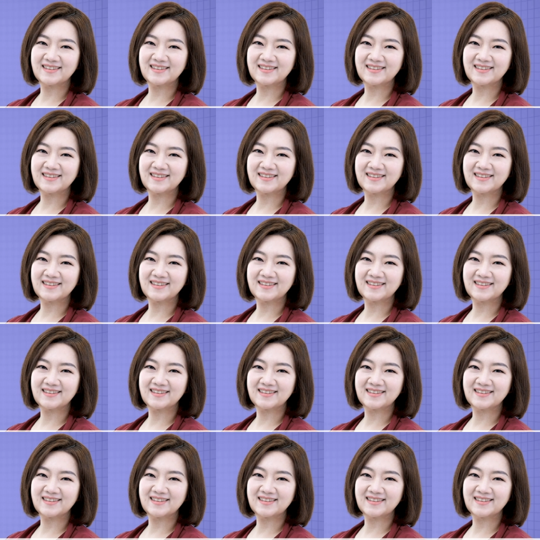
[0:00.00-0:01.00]

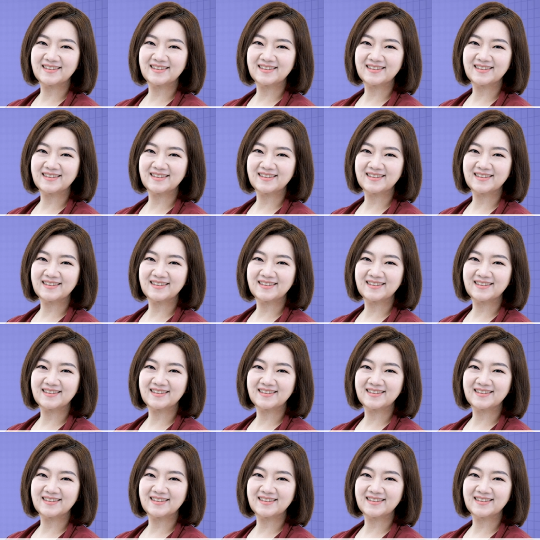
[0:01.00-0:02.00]

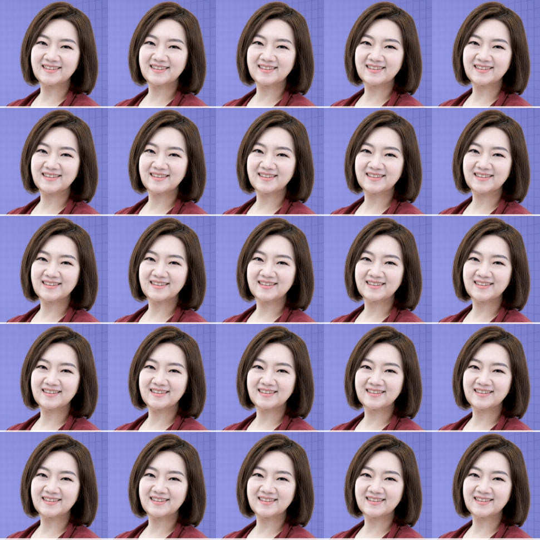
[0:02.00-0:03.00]

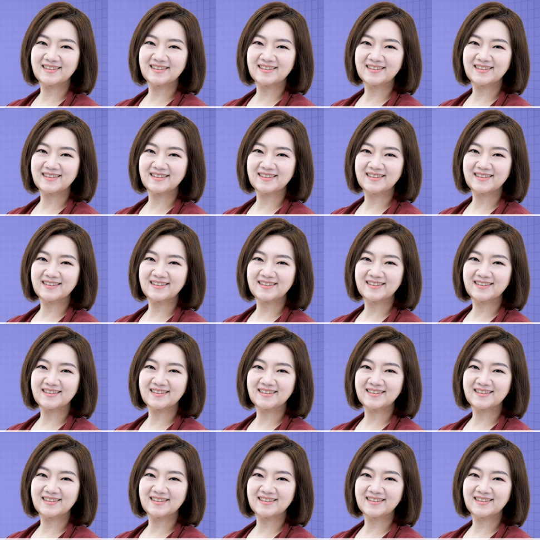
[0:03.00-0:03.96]
[no speech]